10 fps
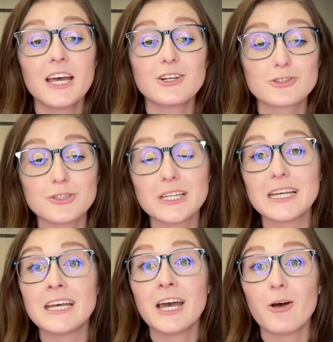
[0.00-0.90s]

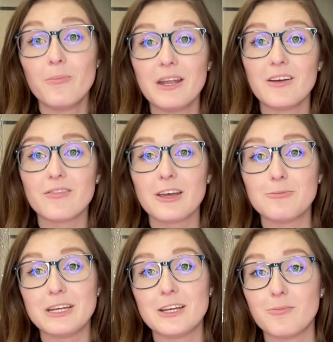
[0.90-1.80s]
truly benefit
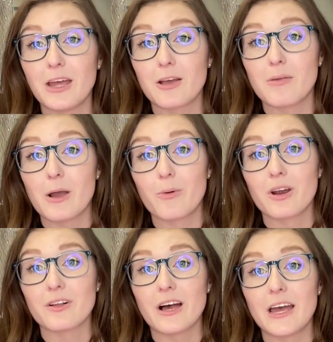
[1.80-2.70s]
me and make my
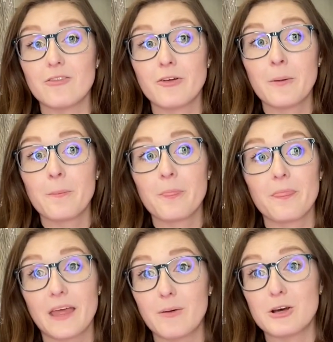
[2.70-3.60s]
work life
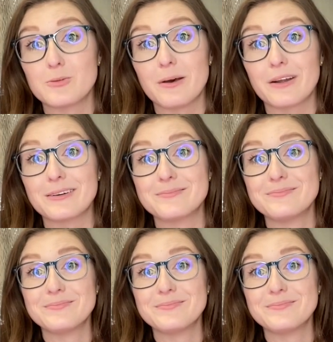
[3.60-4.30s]
that much better.